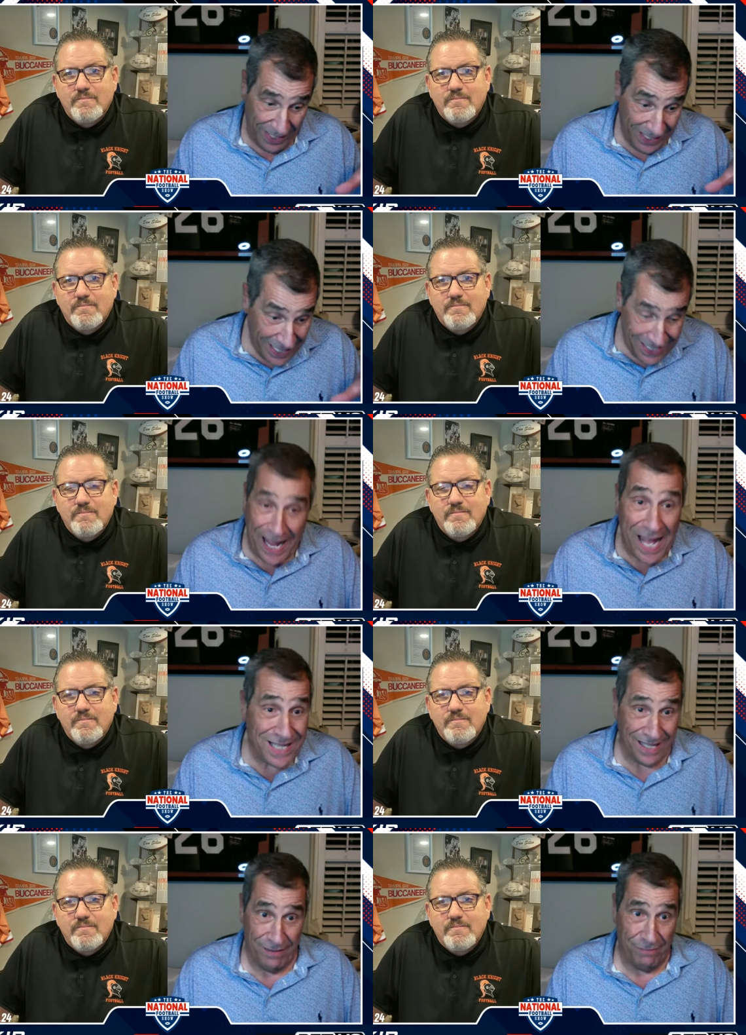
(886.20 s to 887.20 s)
Speaker 1: He's
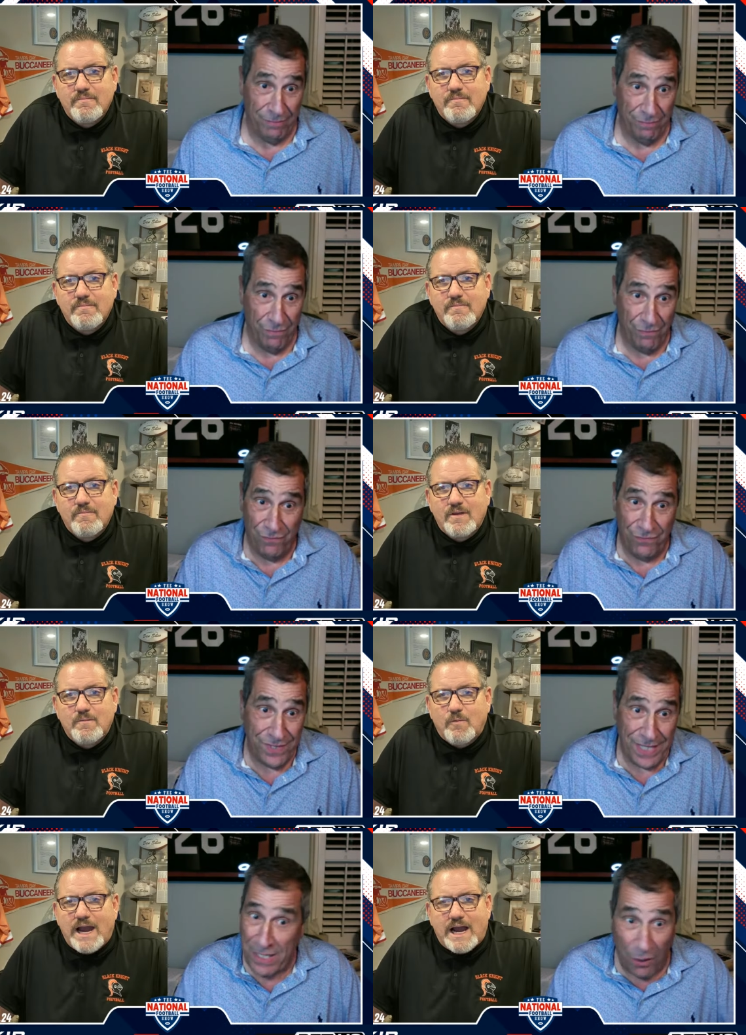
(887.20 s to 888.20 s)
dead to them.
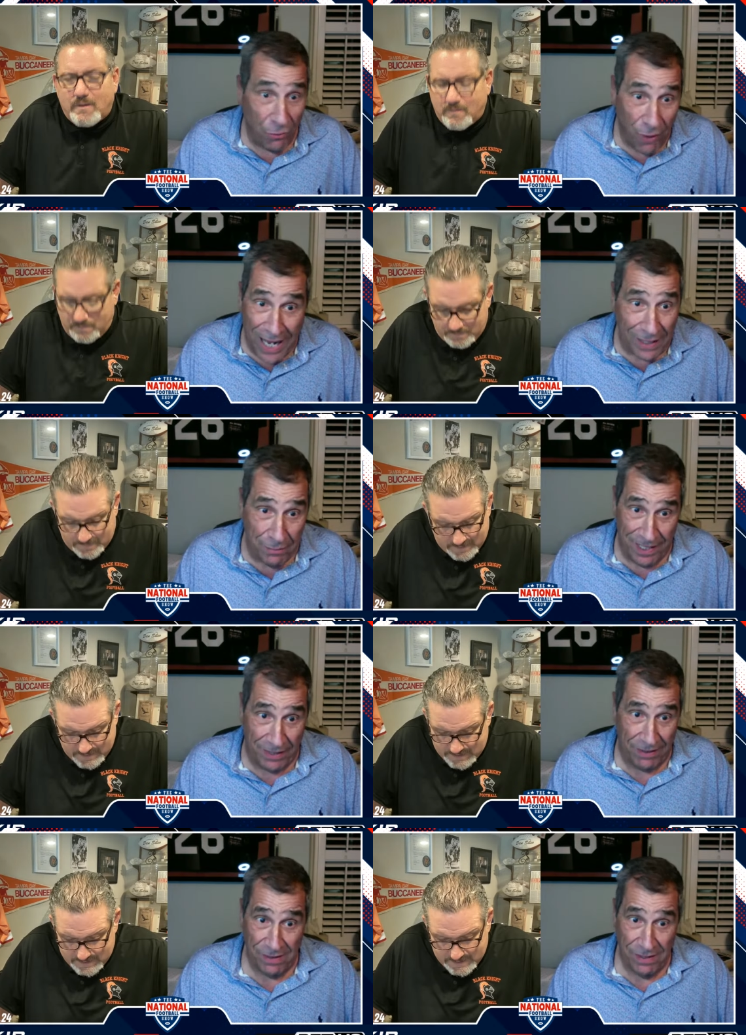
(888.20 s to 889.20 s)
Wow. They don't want him
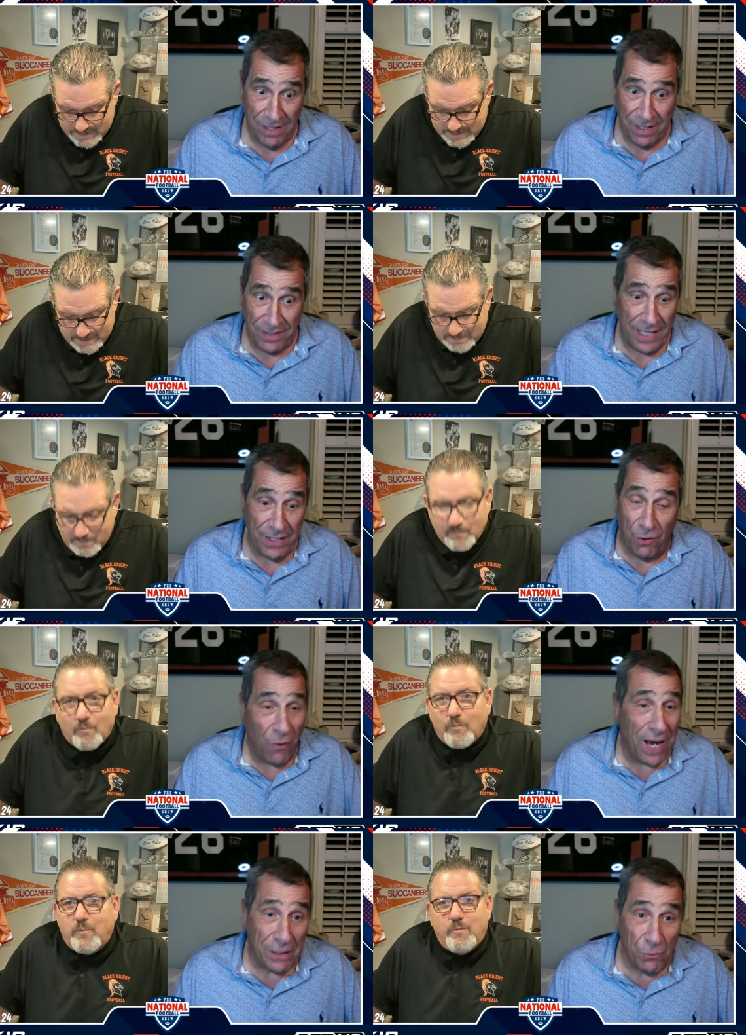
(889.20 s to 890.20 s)
here. They don't
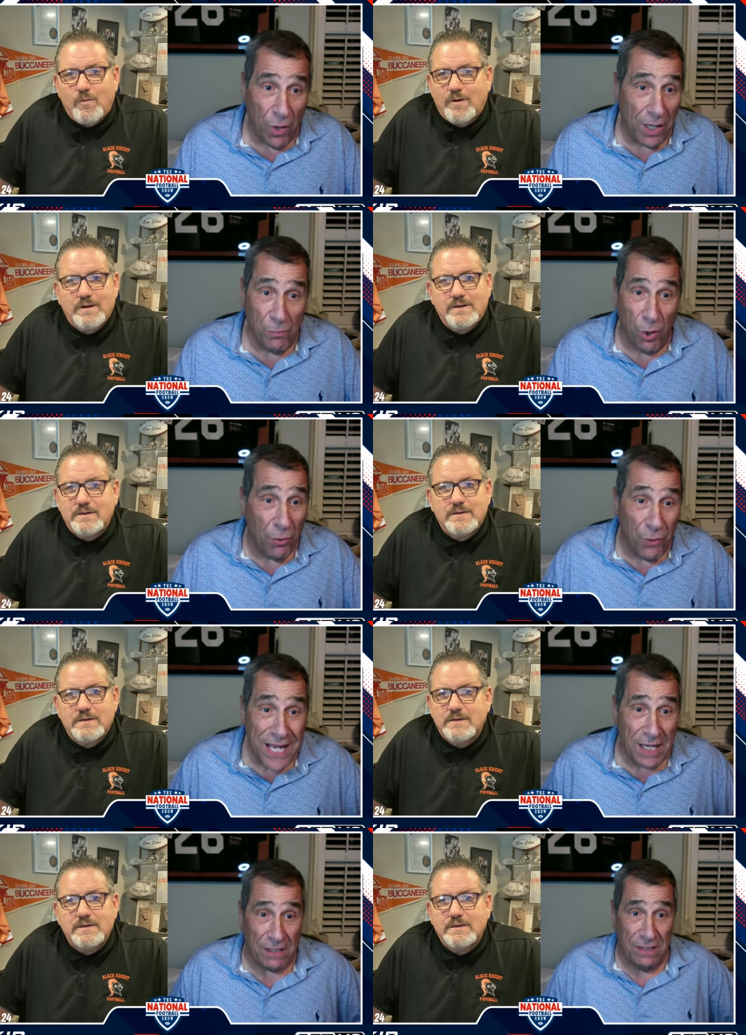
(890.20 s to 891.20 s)
want him one more
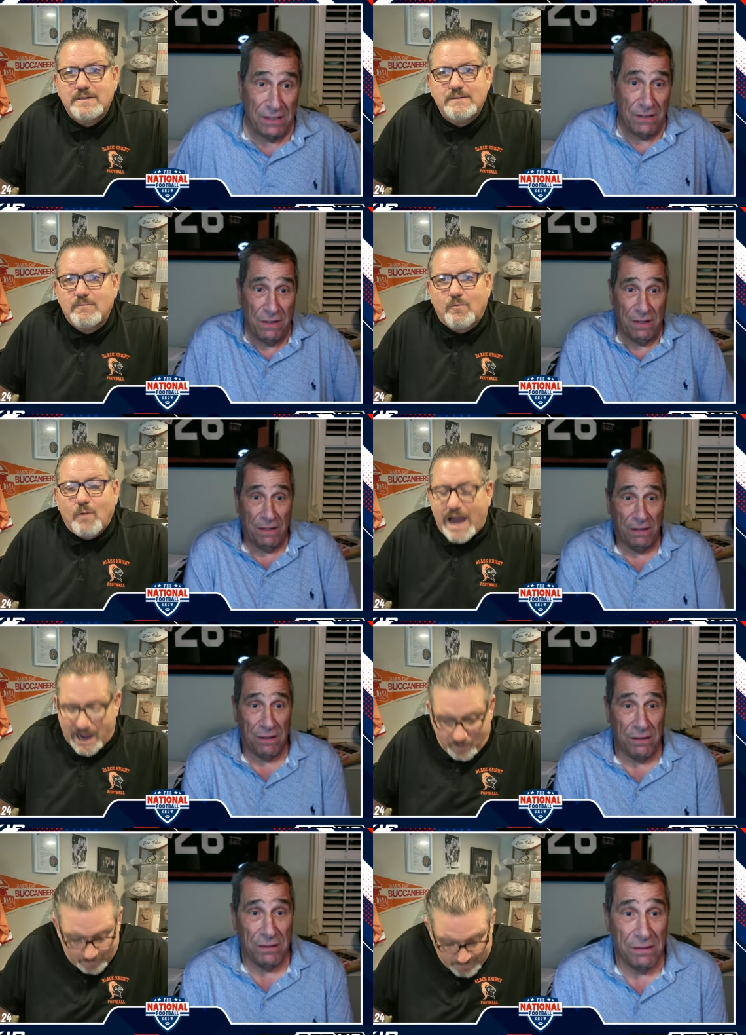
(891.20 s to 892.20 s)
week.
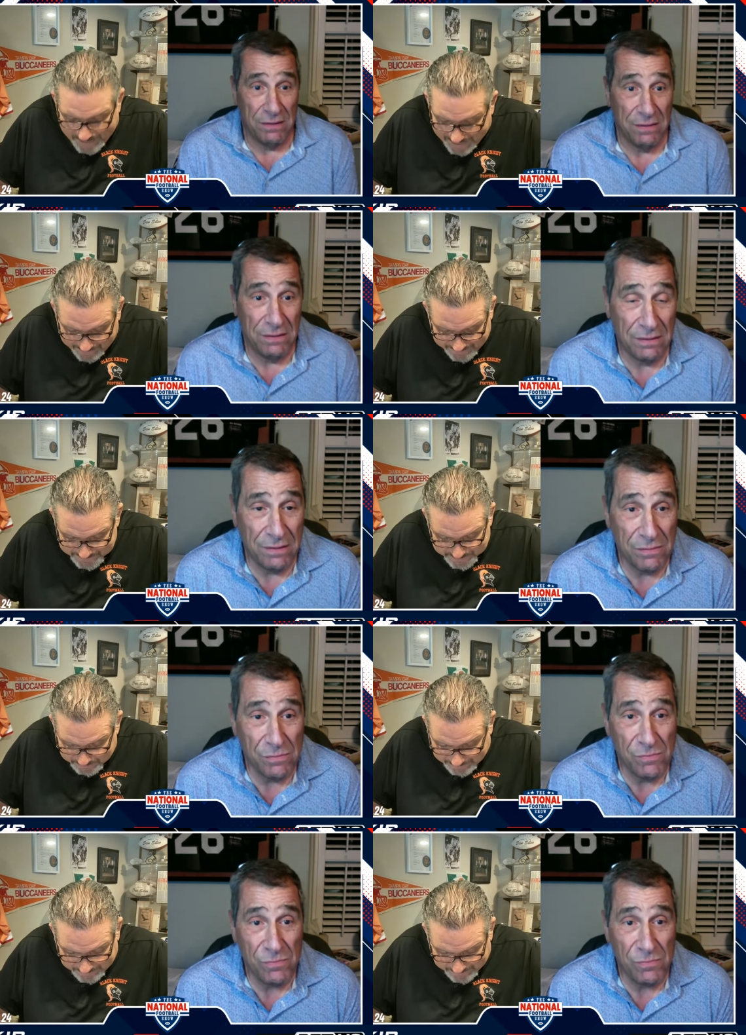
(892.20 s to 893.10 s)
Speaker 2: Wow. That is an